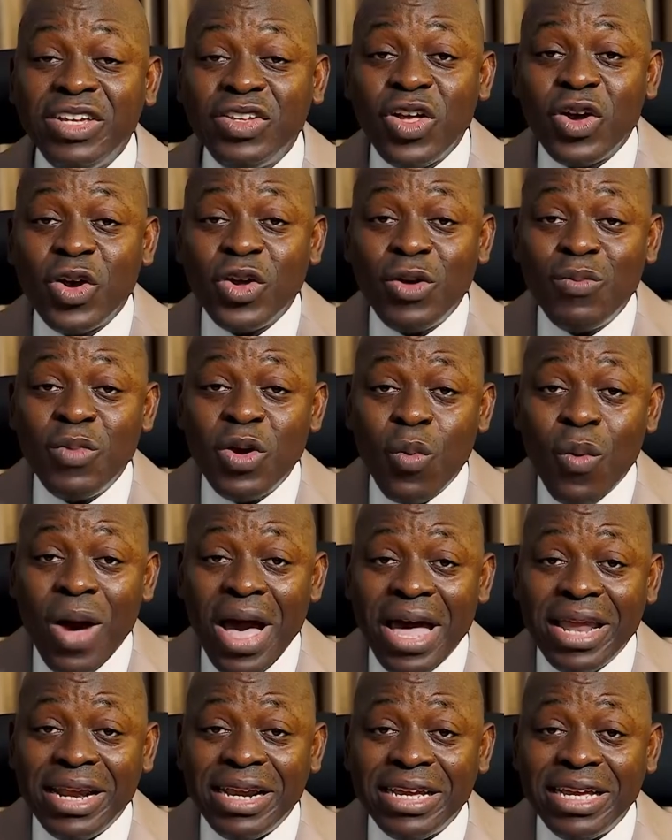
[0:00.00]
it's not going to be
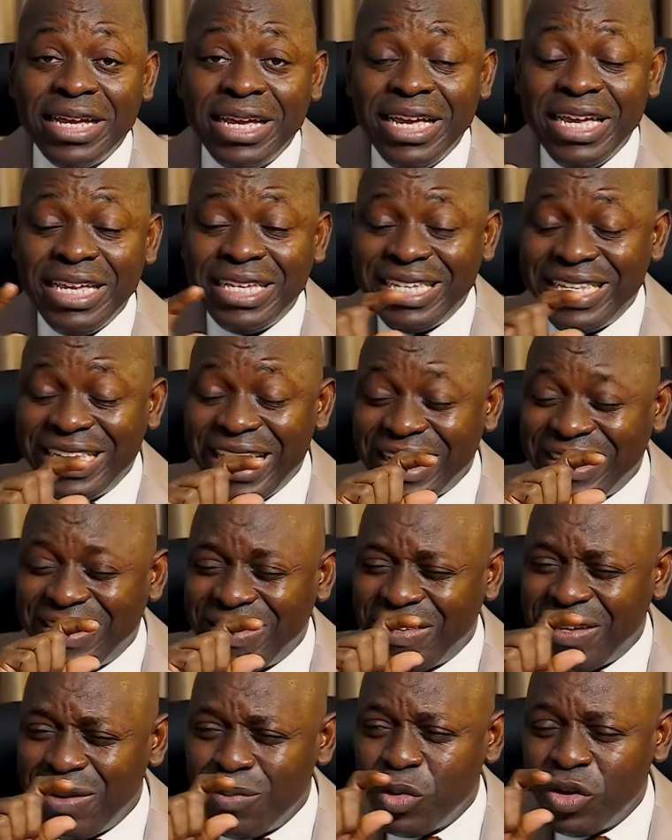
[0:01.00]
one, it's
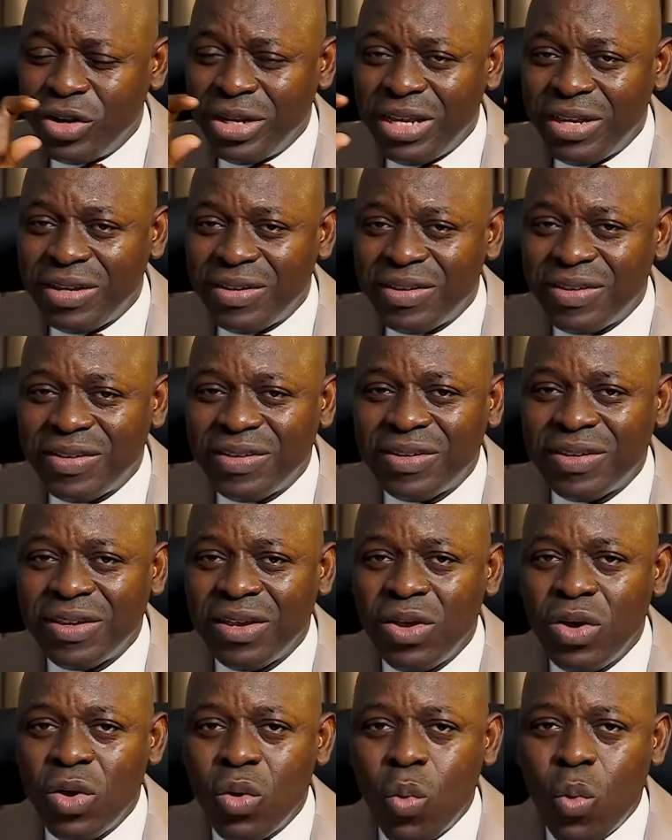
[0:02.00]
testimonies
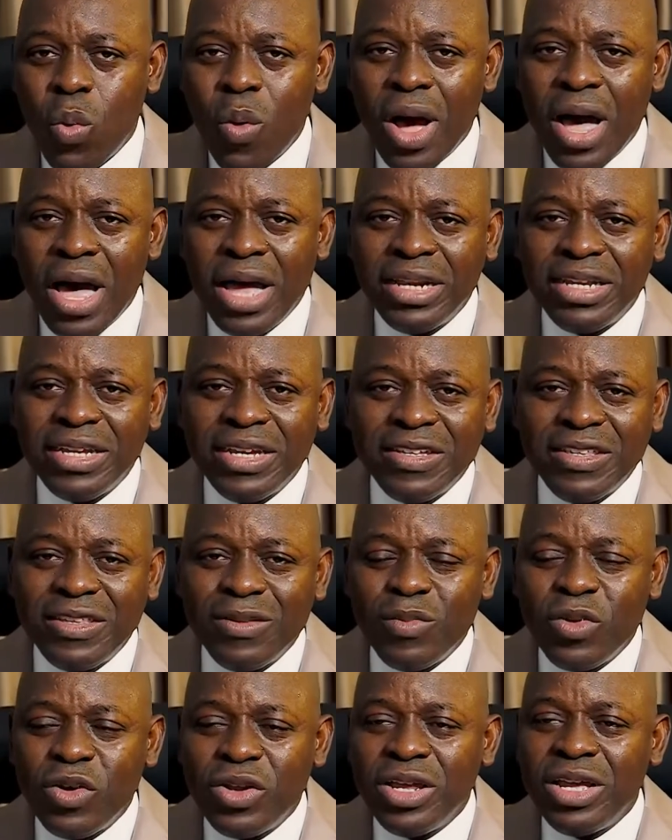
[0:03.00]
one
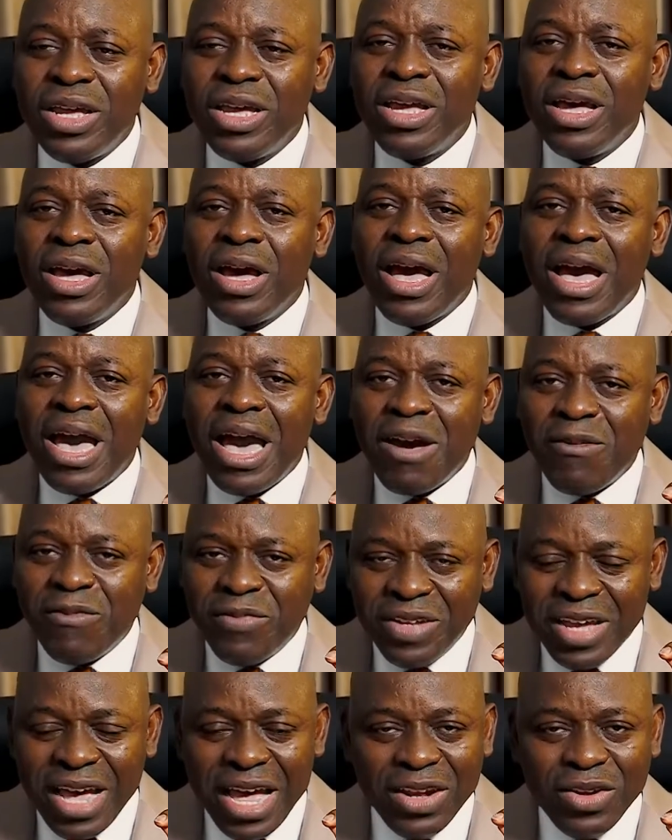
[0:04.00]
testimony
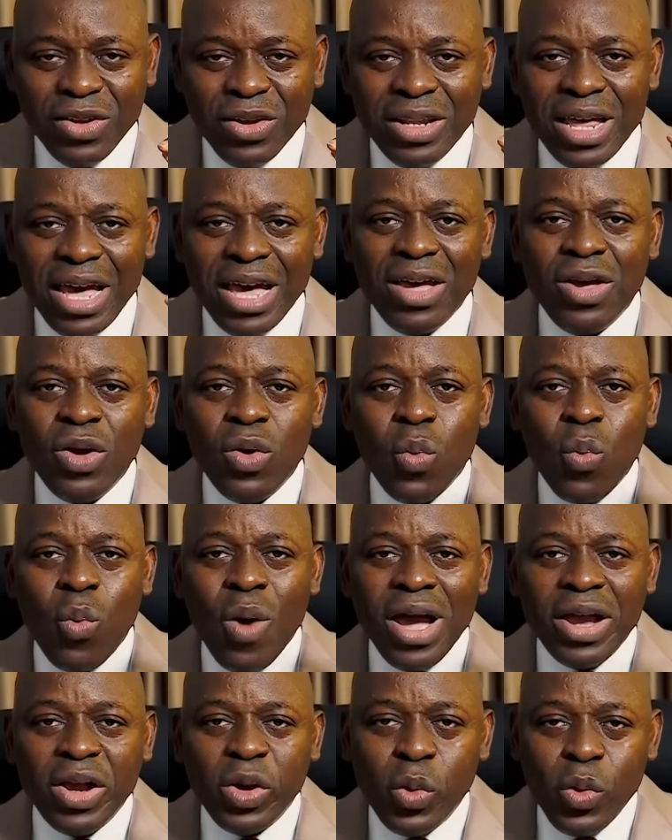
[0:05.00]
after another,
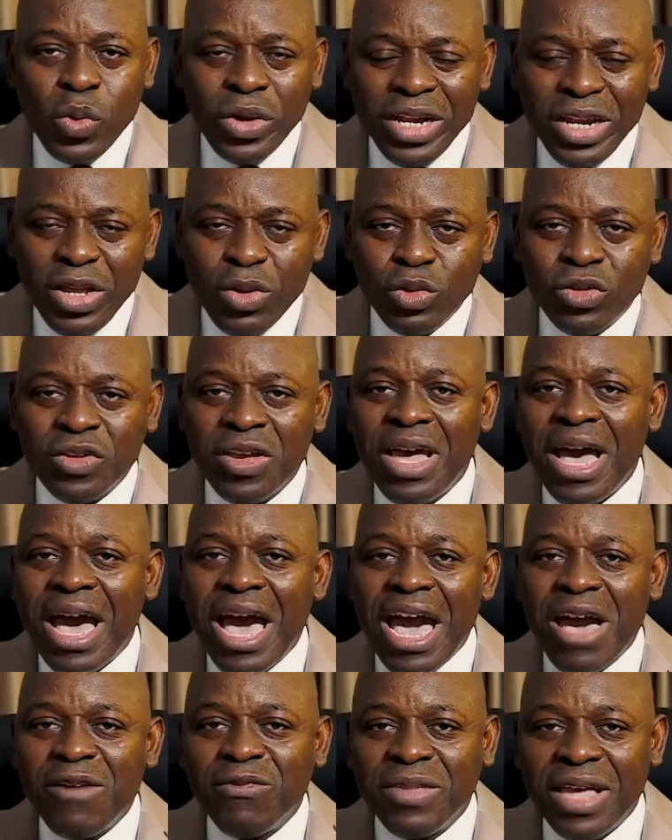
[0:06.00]
one good news
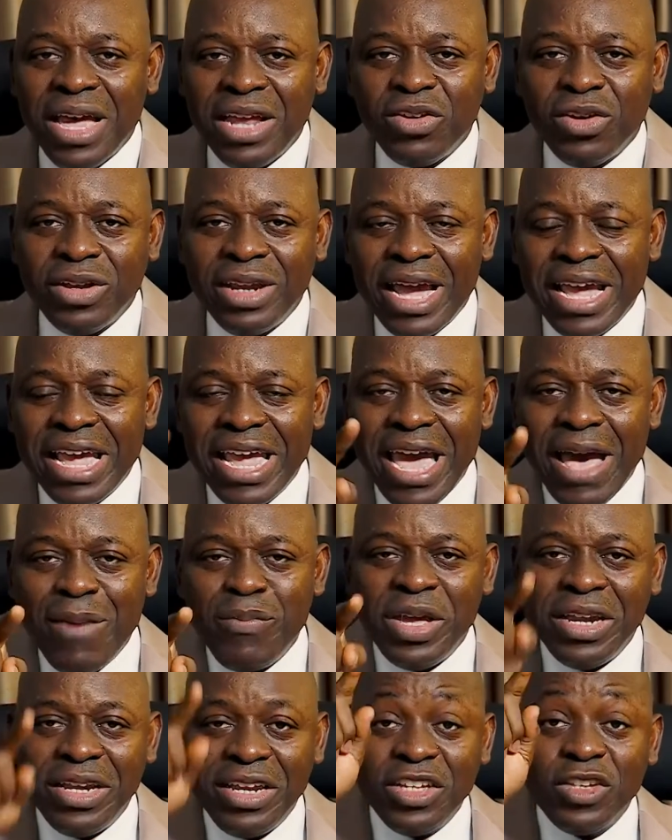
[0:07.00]
after another. Hear
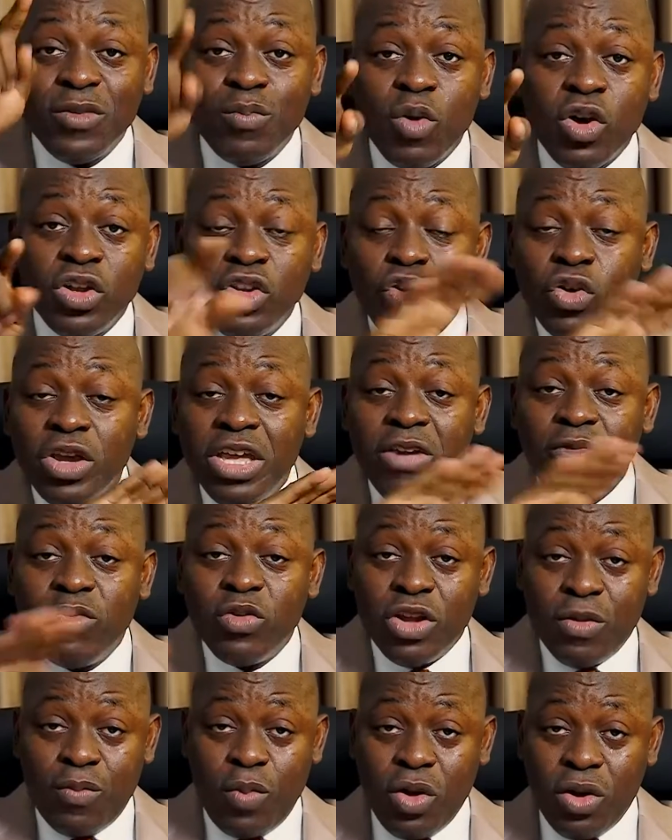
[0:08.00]
me, this month, no
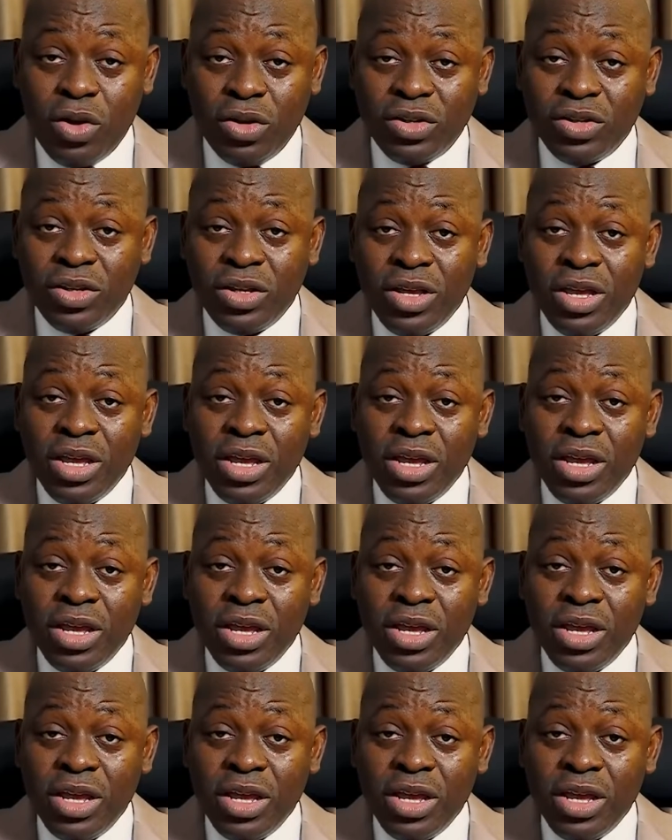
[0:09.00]
evil report.